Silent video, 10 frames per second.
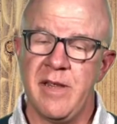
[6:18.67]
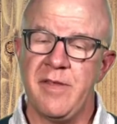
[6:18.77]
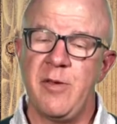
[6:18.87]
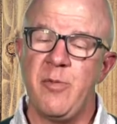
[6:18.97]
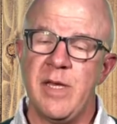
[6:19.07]
And I
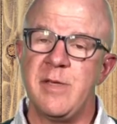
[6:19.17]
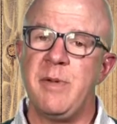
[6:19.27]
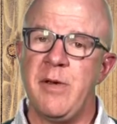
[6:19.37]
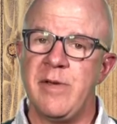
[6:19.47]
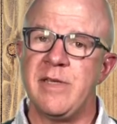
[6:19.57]
think we as
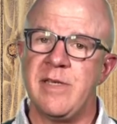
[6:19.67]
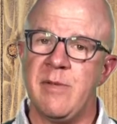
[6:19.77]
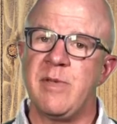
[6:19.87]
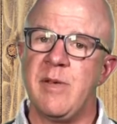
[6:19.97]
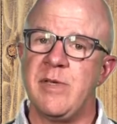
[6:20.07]
parents
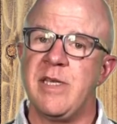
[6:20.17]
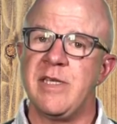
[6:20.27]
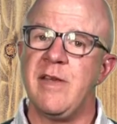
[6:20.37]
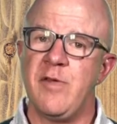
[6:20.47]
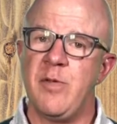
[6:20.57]
sometimes
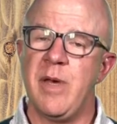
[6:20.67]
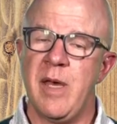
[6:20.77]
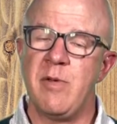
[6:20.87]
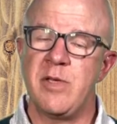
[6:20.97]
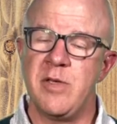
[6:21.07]
just have to be
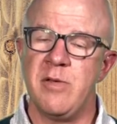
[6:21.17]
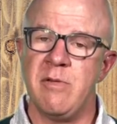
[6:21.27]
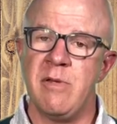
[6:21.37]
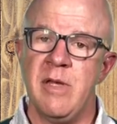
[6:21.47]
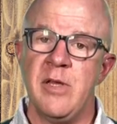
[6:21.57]
able
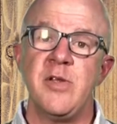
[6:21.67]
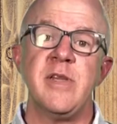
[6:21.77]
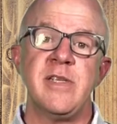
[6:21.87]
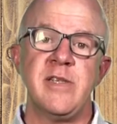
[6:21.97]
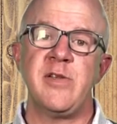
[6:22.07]
to
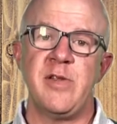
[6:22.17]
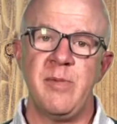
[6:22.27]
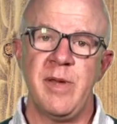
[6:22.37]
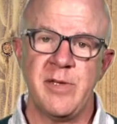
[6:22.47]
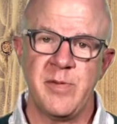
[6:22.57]
listen to
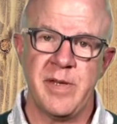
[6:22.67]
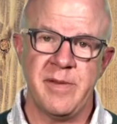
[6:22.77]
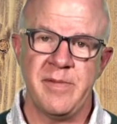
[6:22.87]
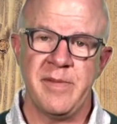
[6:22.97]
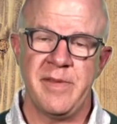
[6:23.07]
them as well.
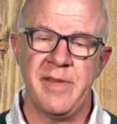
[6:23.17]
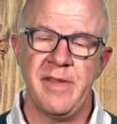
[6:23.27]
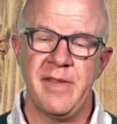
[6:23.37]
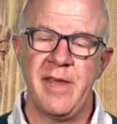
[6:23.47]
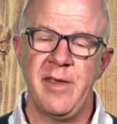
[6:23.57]

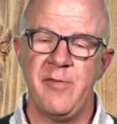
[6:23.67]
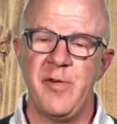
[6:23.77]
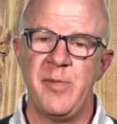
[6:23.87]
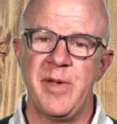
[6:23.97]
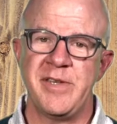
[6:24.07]
Thank you
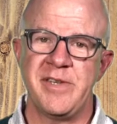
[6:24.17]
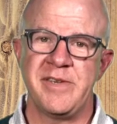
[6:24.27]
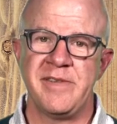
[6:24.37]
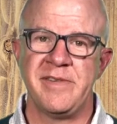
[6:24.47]
very much.